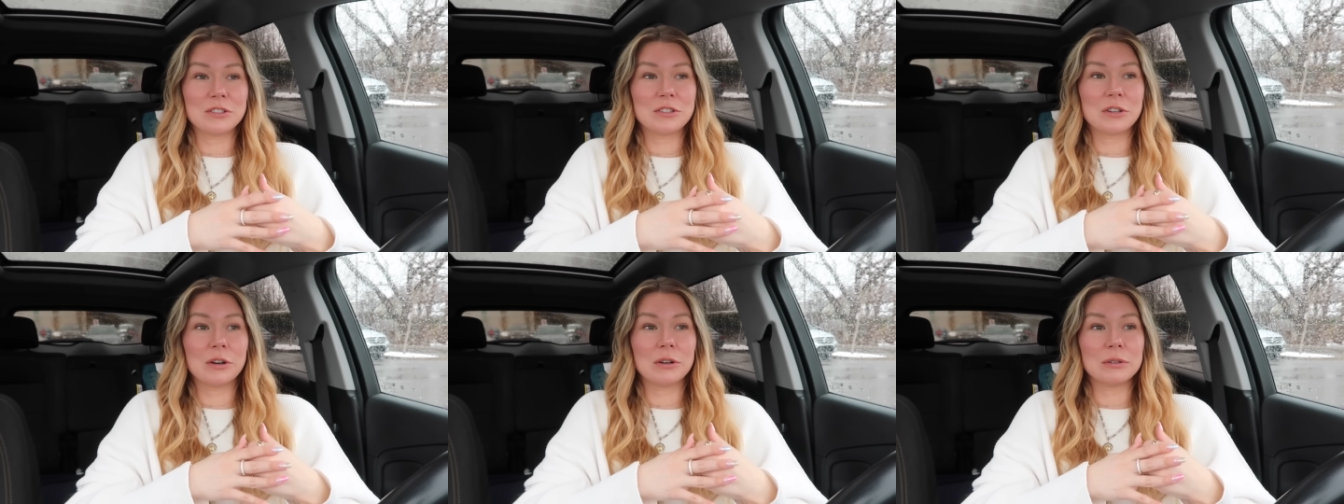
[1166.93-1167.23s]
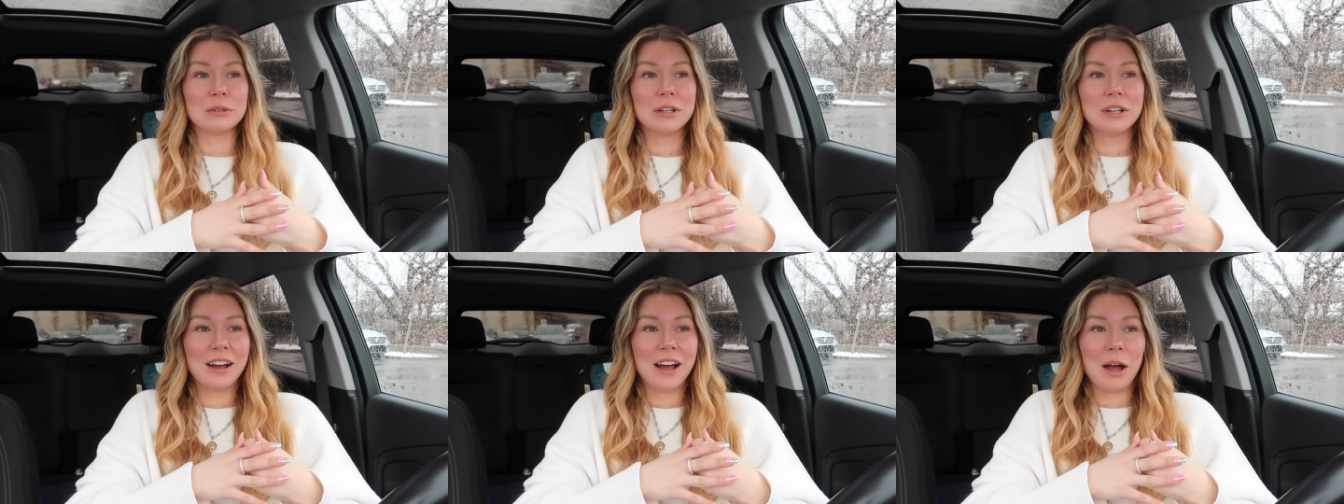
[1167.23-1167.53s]

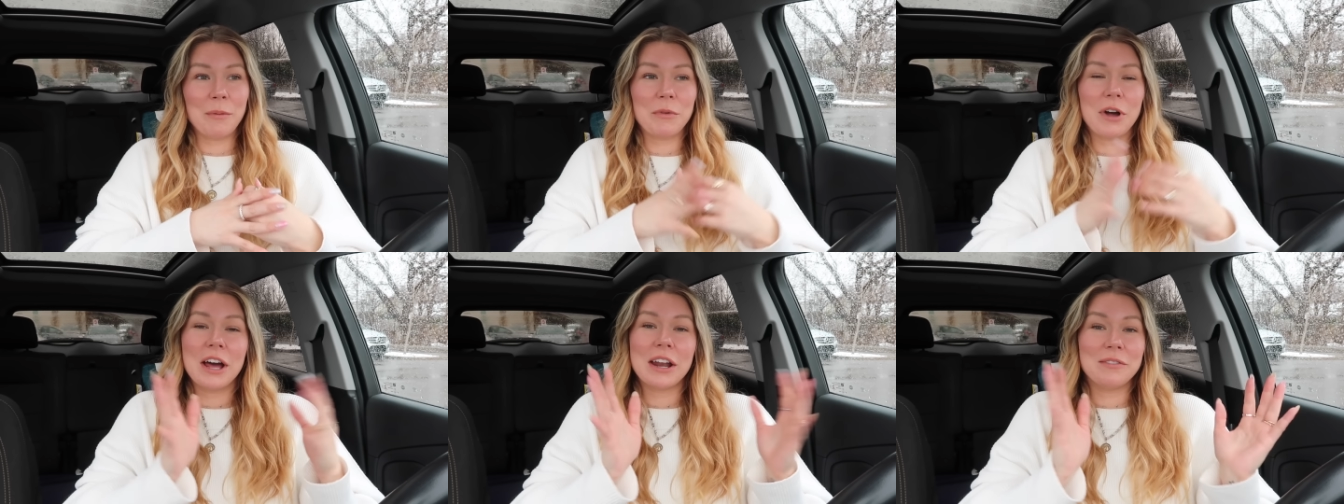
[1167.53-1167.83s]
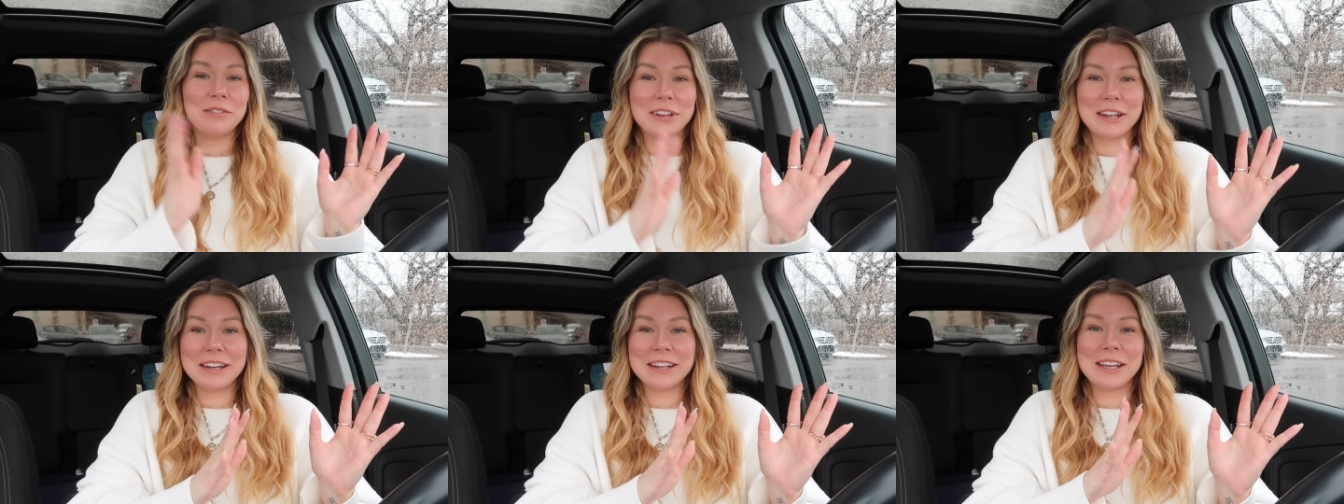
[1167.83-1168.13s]
So I'm kind
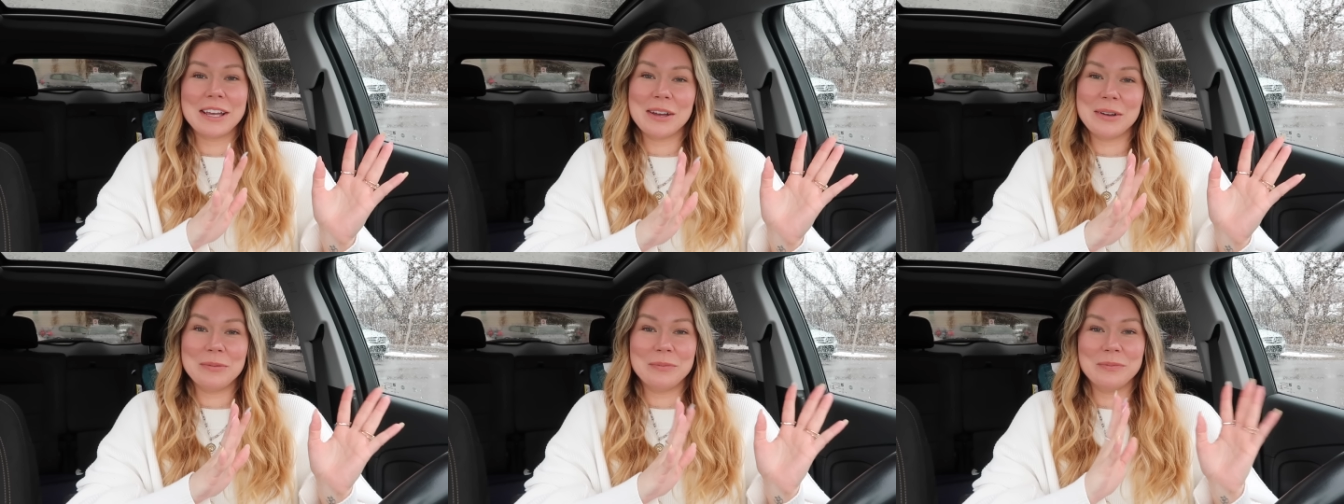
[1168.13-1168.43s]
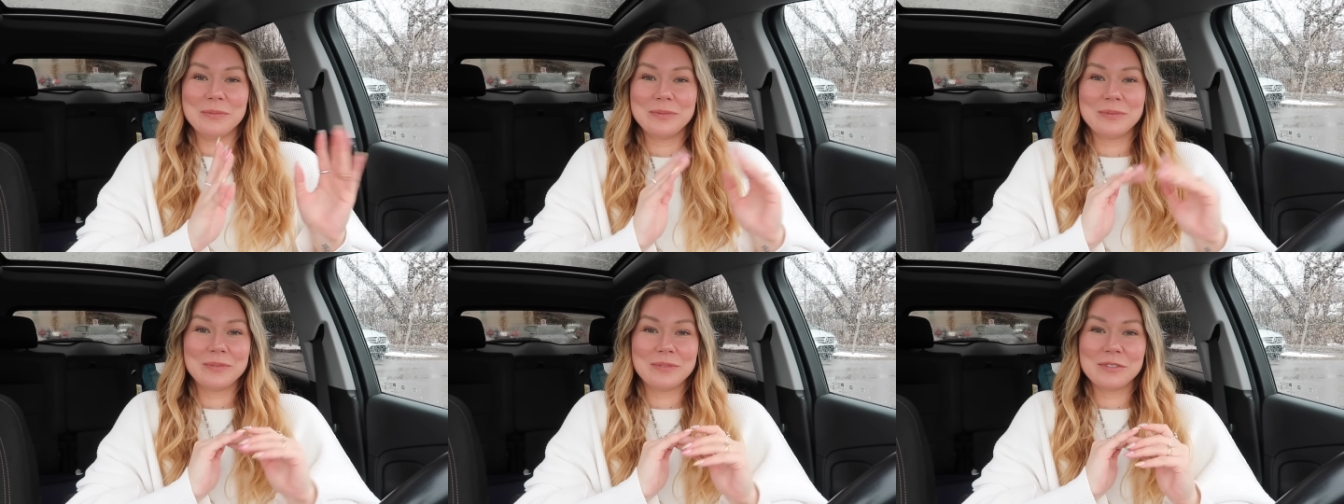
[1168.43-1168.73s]
of letting
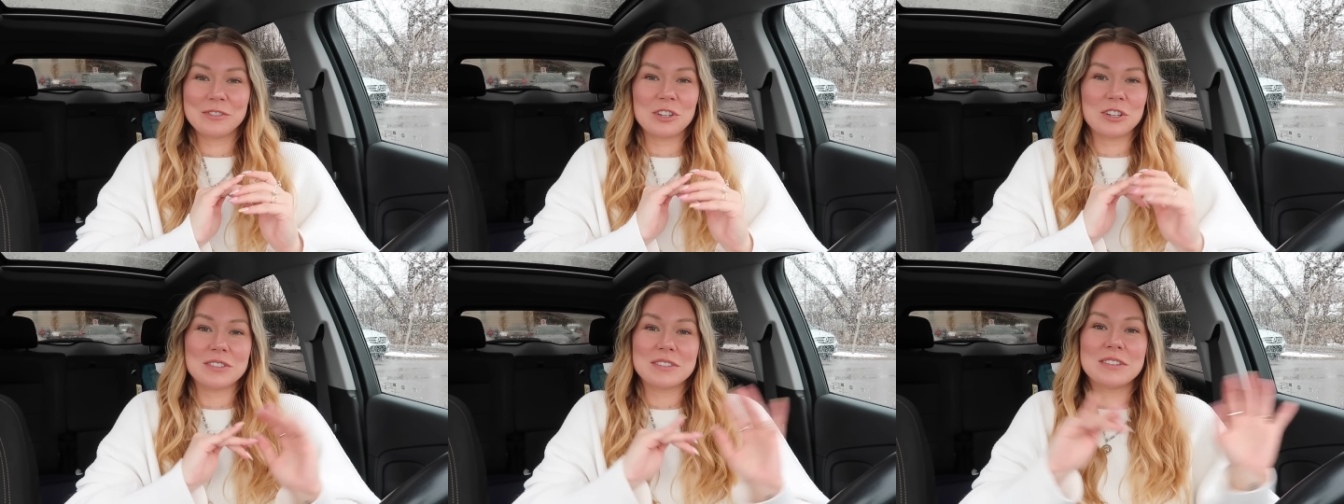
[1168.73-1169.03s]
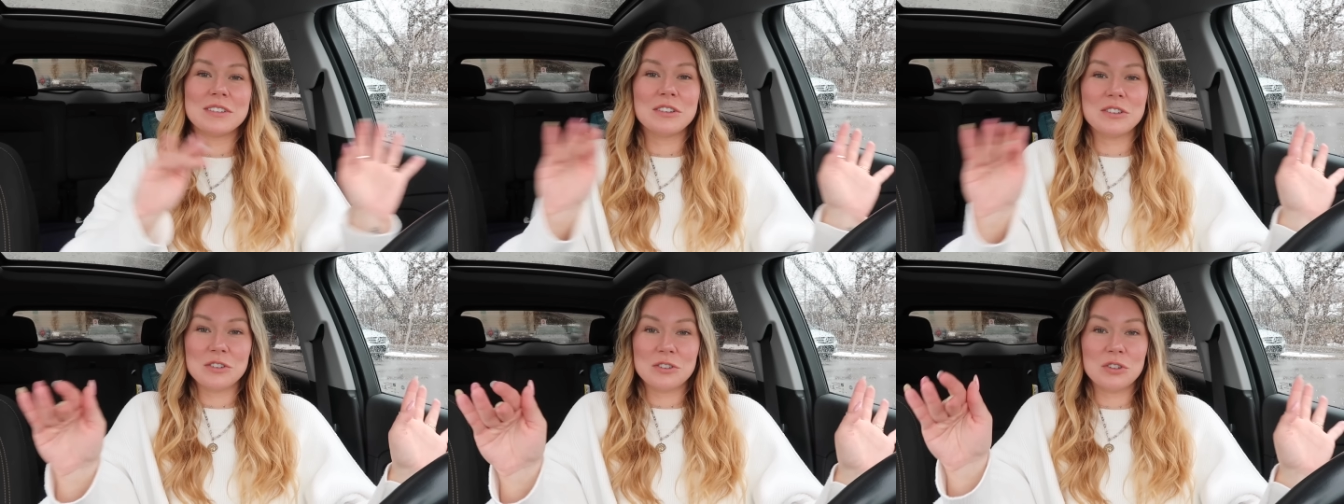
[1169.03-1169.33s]
him
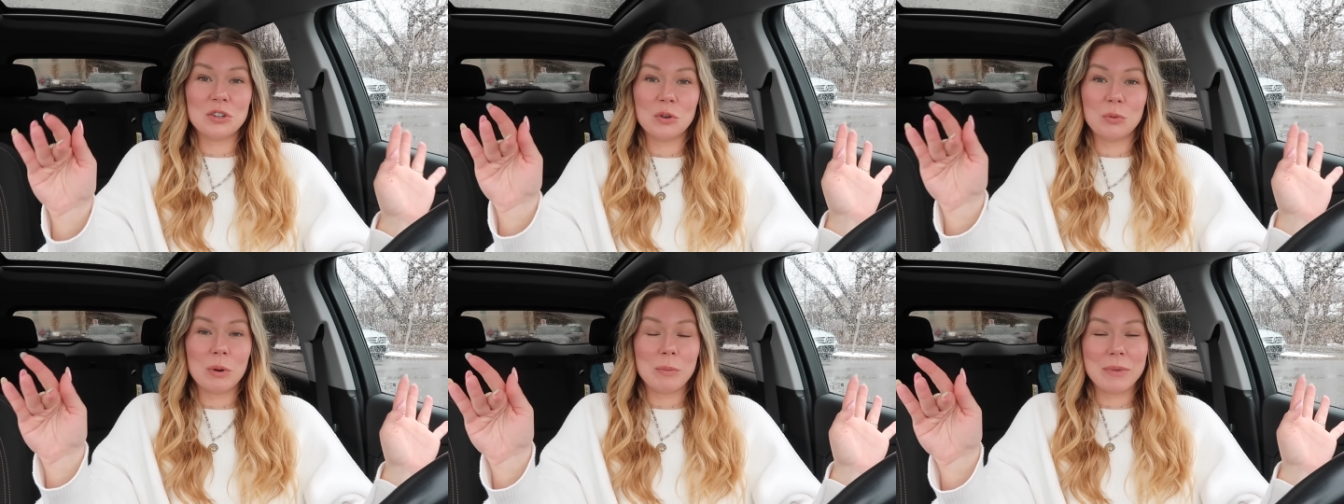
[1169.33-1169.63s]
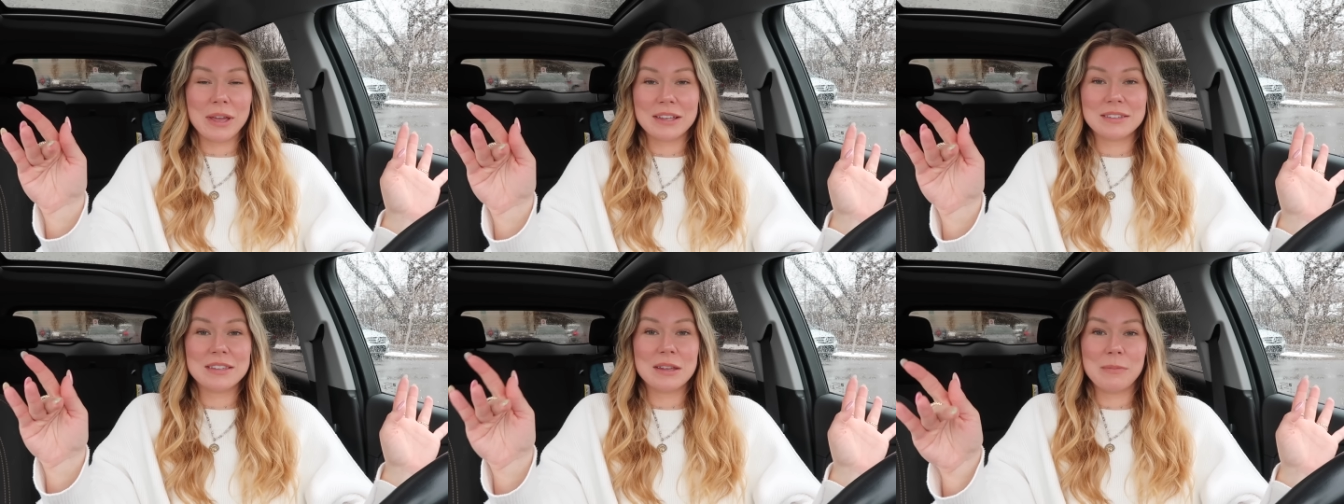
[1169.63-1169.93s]
just do what
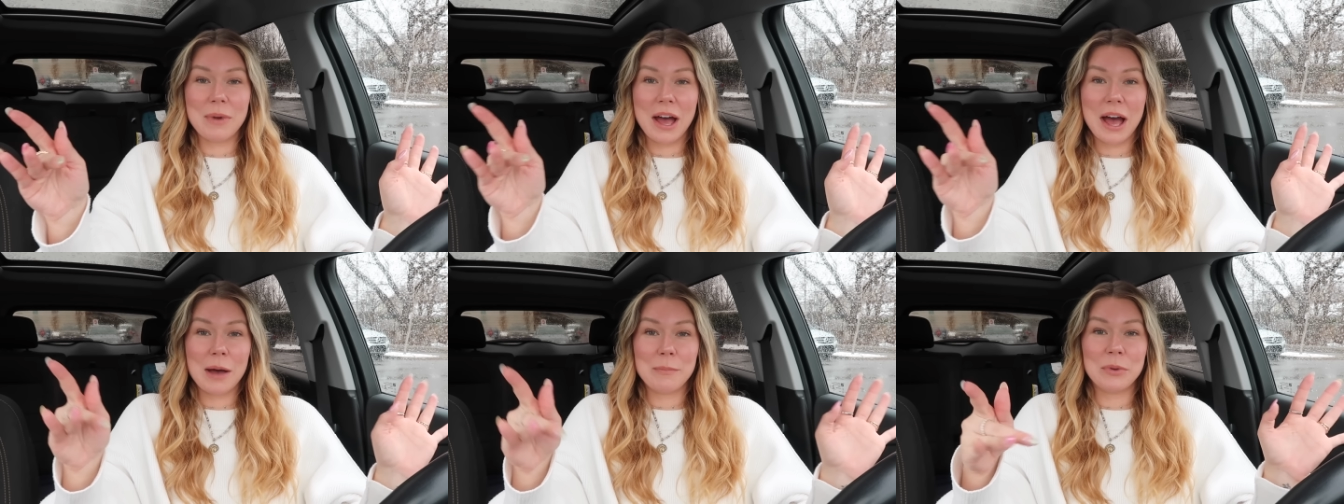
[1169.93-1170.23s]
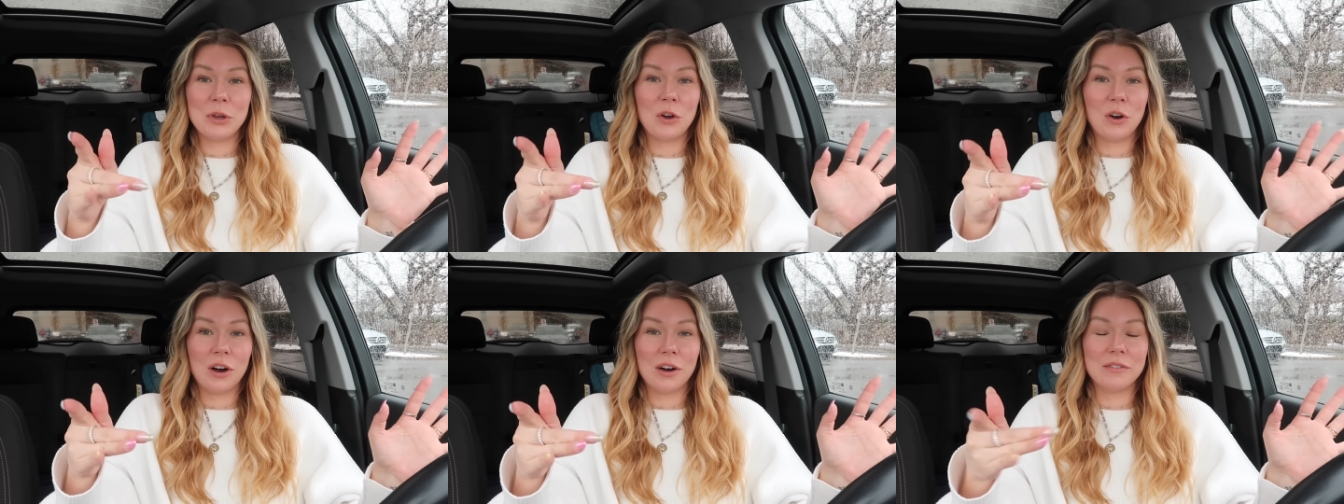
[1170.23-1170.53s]
makes him
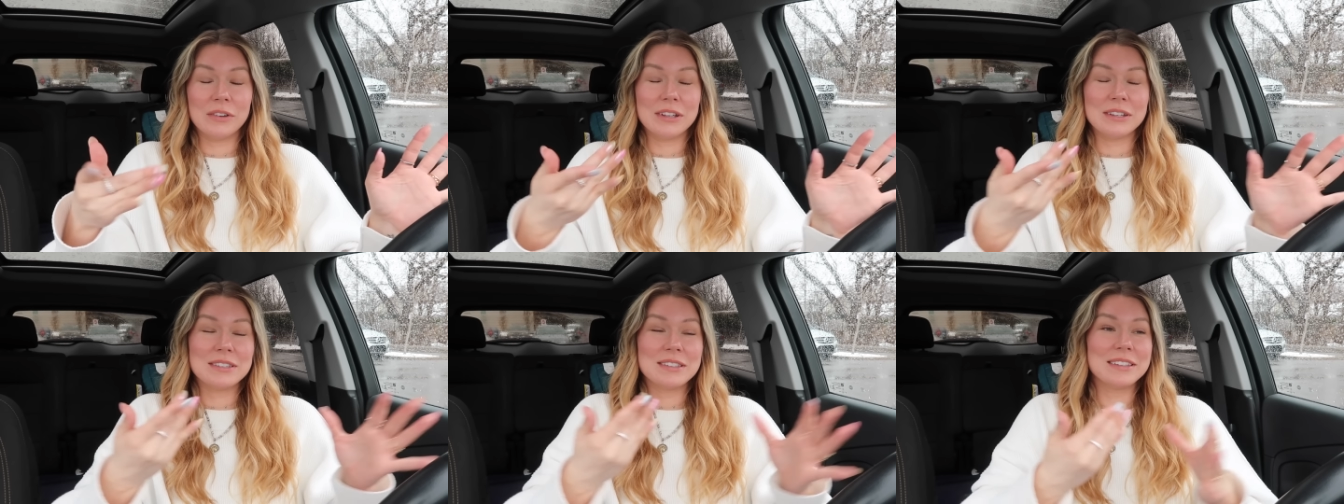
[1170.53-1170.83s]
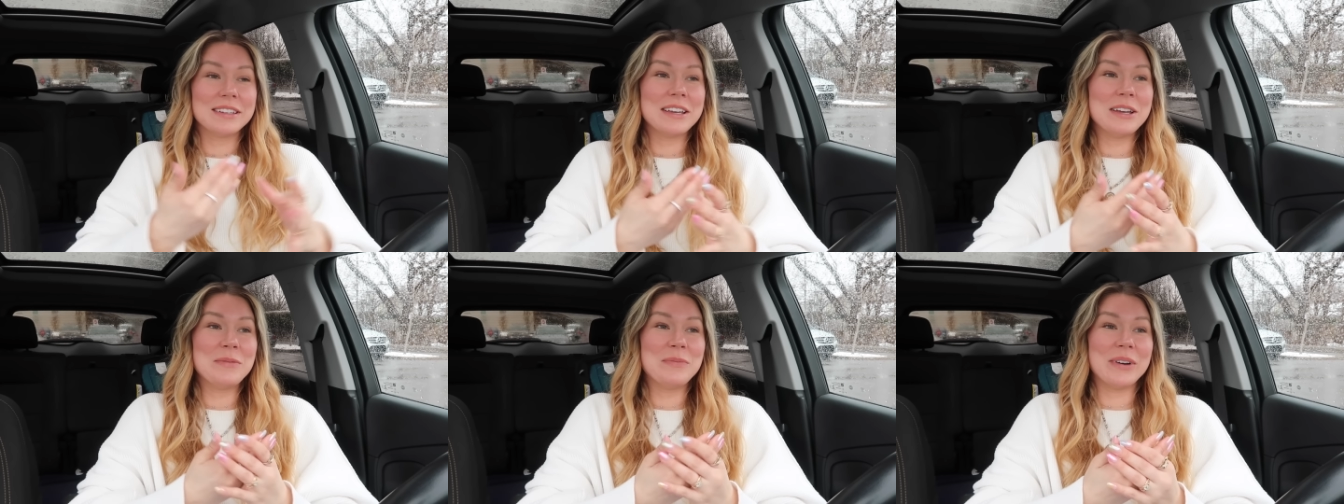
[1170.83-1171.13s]
happy, obviously.